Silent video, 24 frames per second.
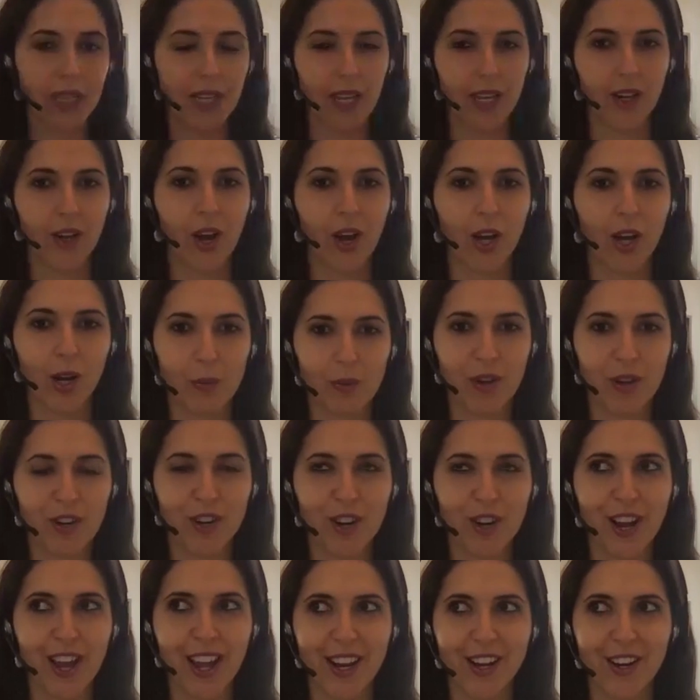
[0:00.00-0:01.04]
get caught up in
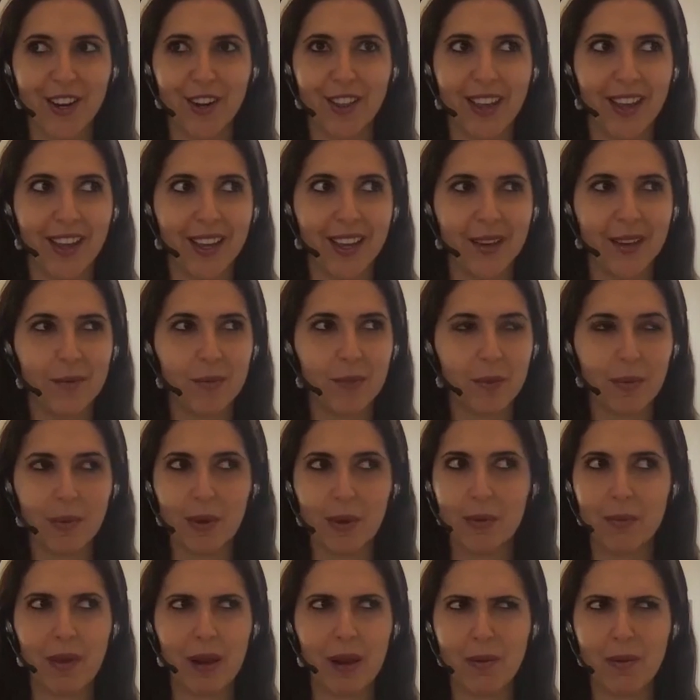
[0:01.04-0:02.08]
your head. You're like,
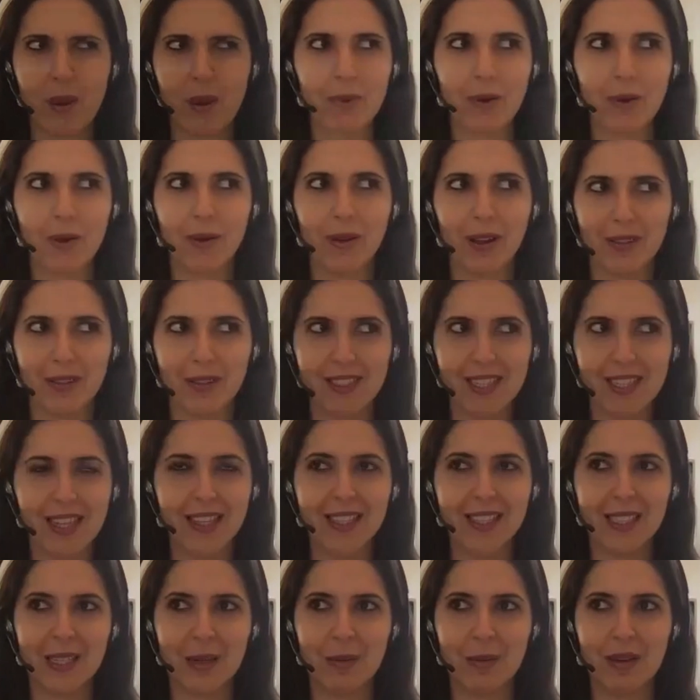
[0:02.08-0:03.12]
many people have said
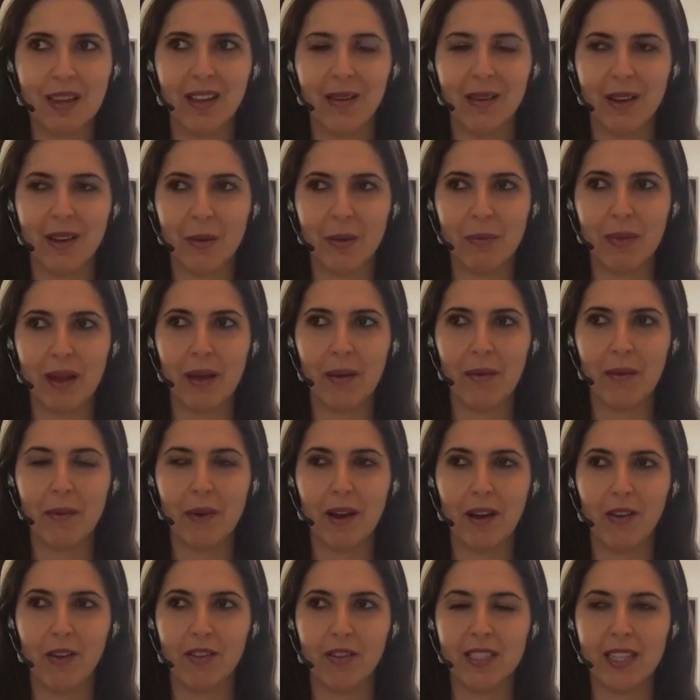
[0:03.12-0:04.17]
this to me,
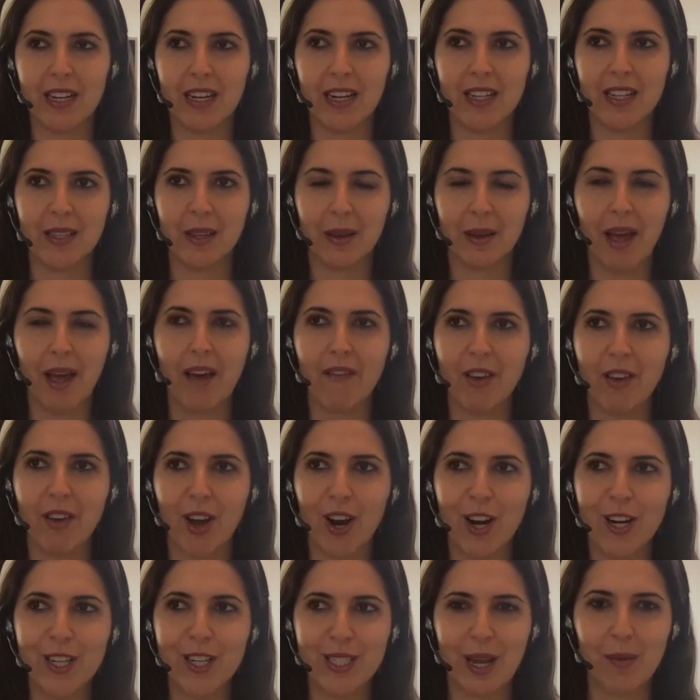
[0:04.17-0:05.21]
all of a sudden it's like having a
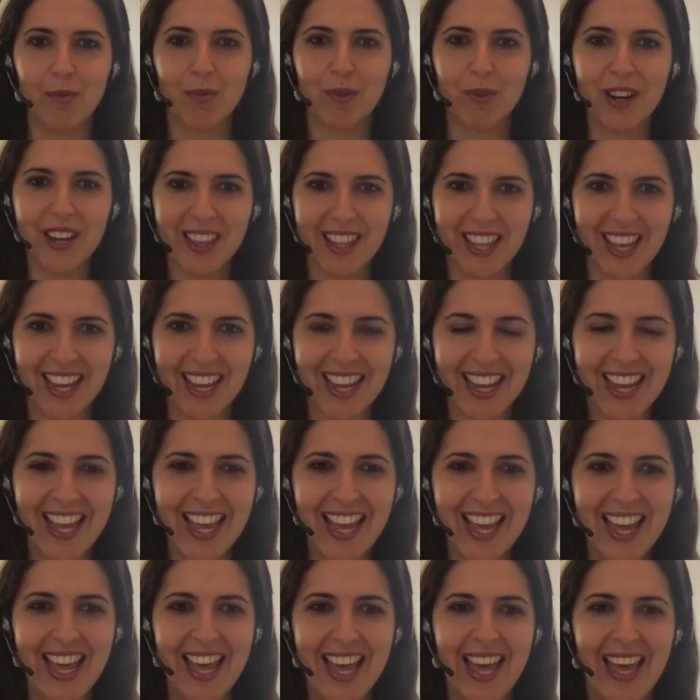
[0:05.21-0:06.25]
hard time breathing.
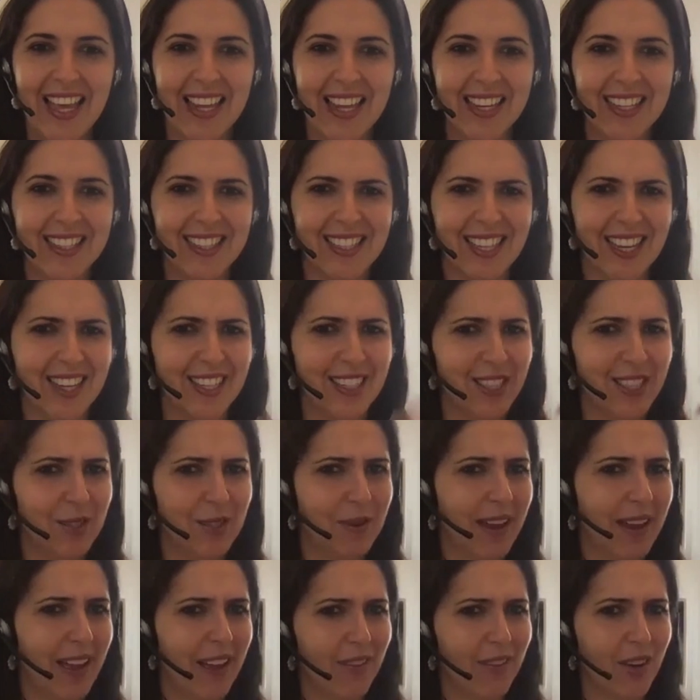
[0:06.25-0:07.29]
And it's like, do
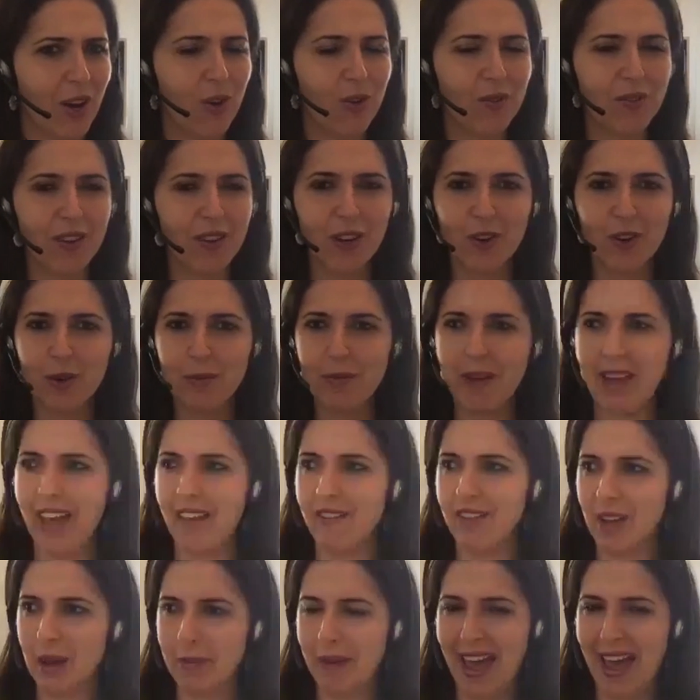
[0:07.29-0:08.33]
I have COVID or am I
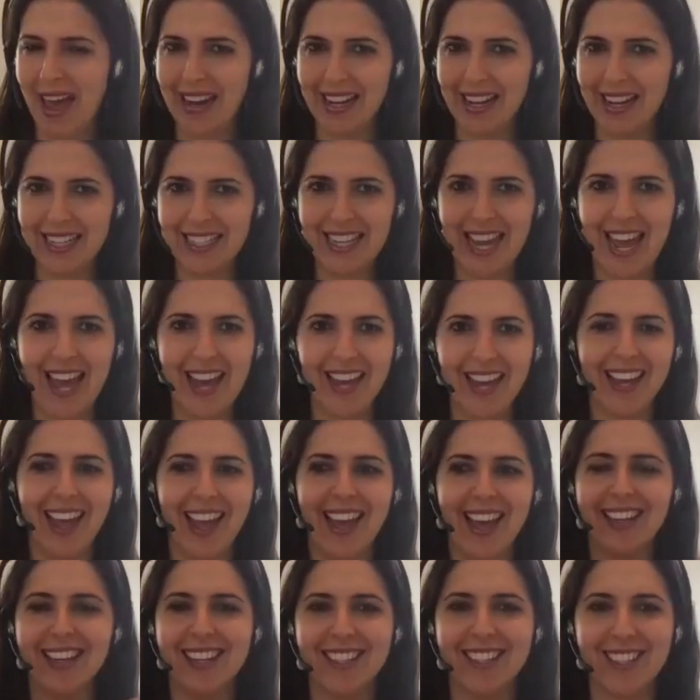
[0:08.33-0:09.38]
having a panic attack?
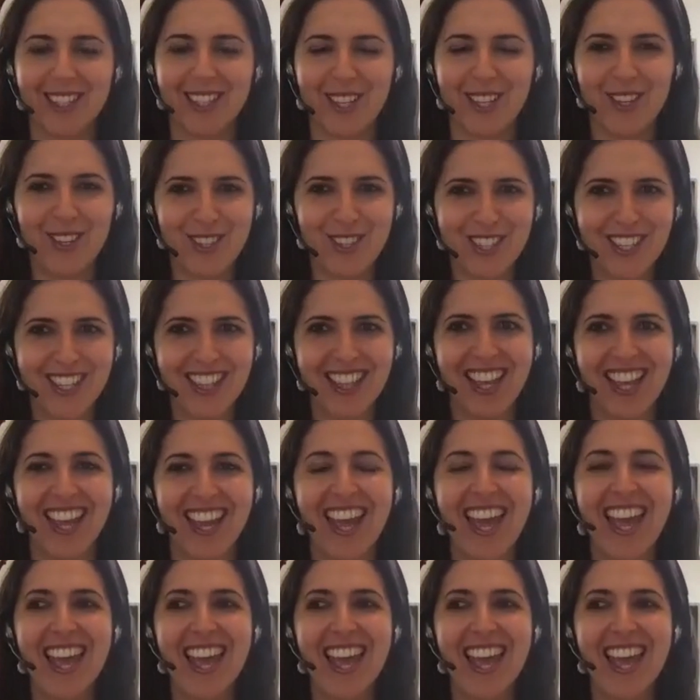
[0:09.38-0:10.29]
And it's usually